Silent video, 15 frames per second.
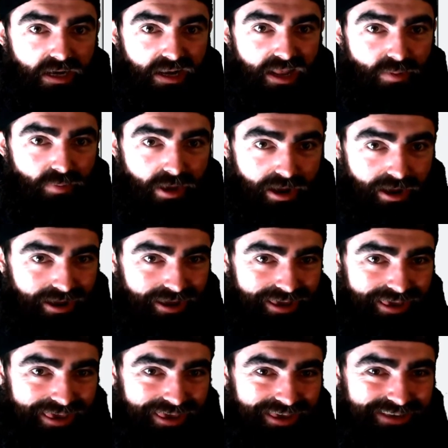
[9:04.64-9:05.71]
dynamic high
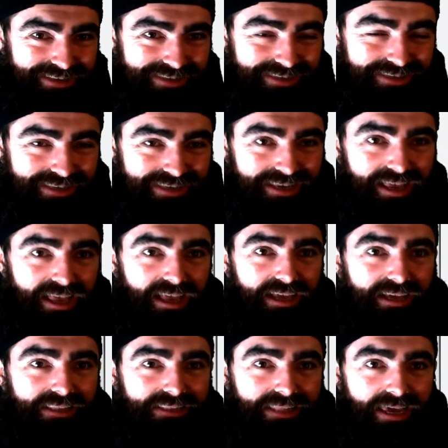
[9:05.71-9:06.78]
kicks,
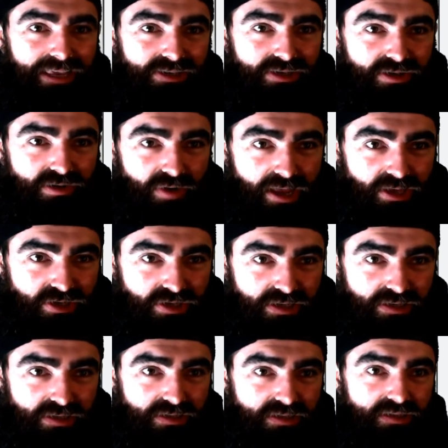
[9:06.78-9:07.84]
light
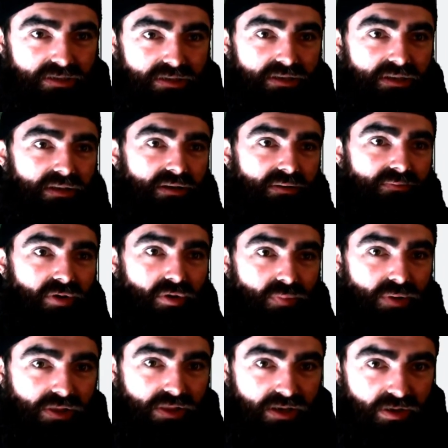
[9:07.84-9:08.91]
stretches,
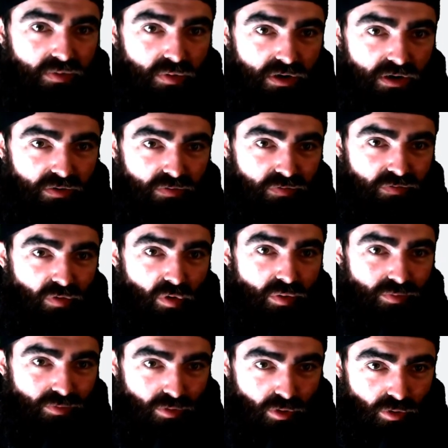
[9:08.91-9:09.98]
mobility work,
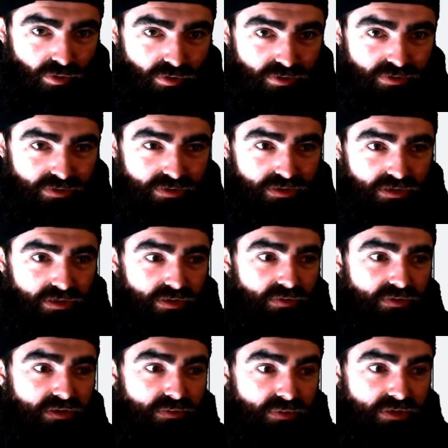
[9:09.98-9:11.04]
foam rollers,
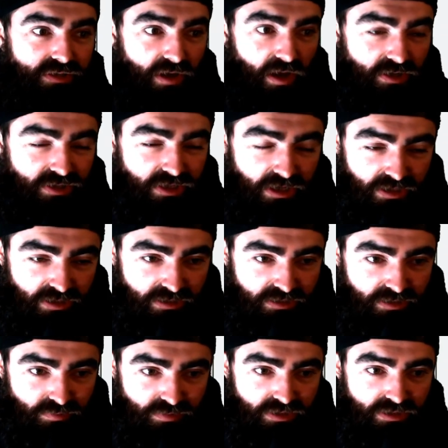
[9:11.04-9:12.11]
using massage
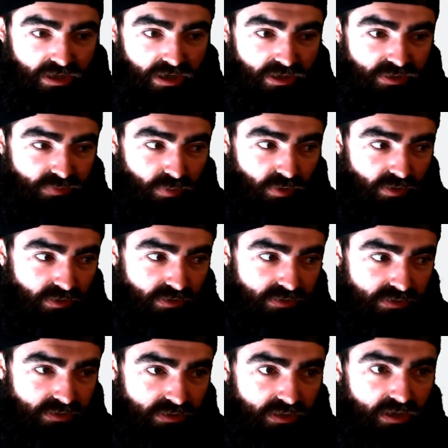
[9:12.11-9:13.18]
guns and massage
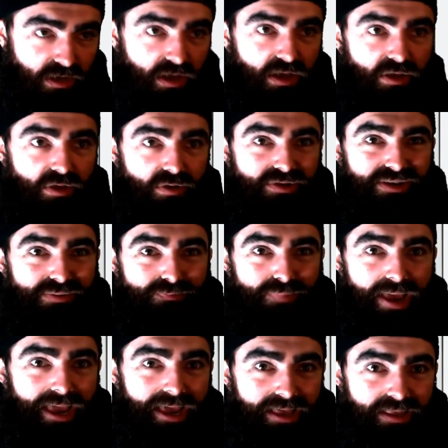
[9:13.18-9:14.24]
balls, using
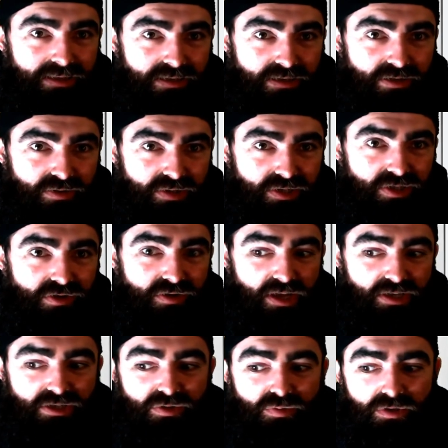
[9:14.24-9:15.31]
bands and doing
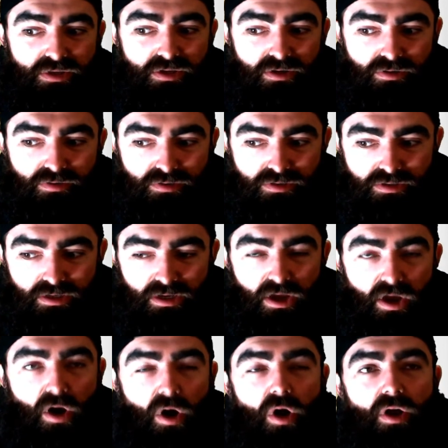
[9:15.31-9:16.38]
stretches with those,
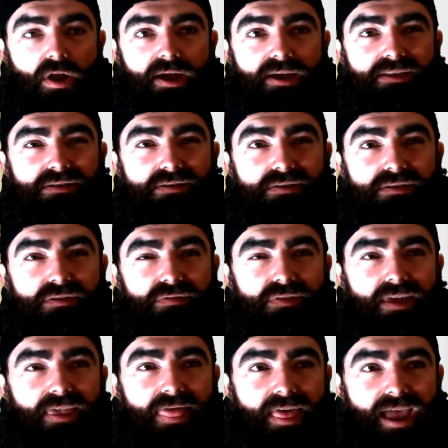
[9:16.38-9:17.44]
all kinds of stuff
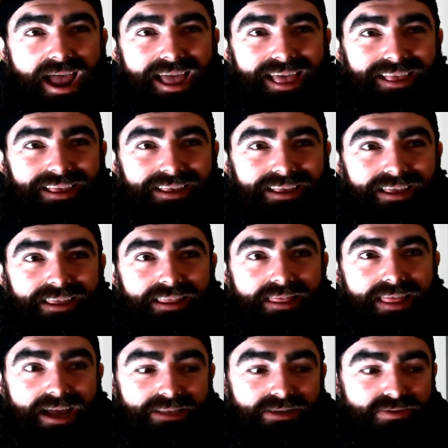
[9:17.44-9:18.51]
like that.
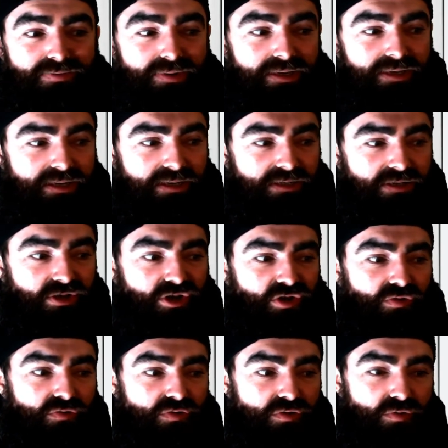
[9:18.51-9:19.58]
That to me is
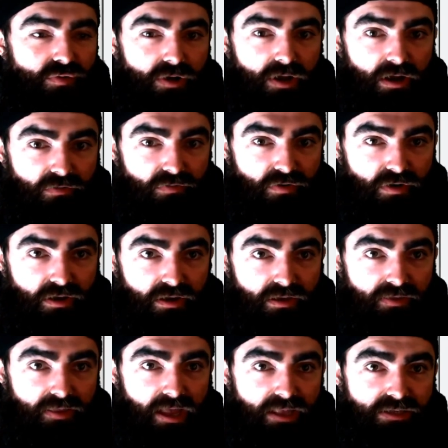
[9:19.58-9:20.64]
true recovery.
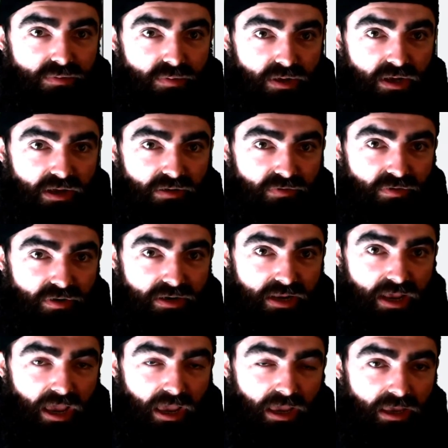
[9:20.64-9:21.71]
That's a recovery
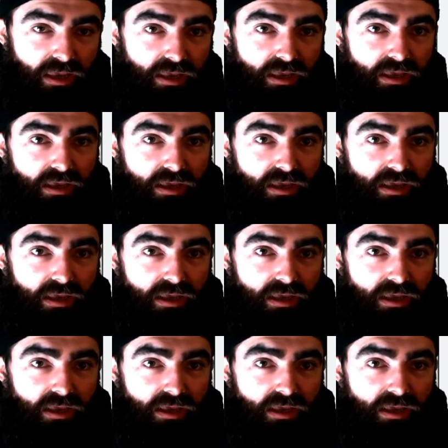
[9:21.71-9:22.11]
day.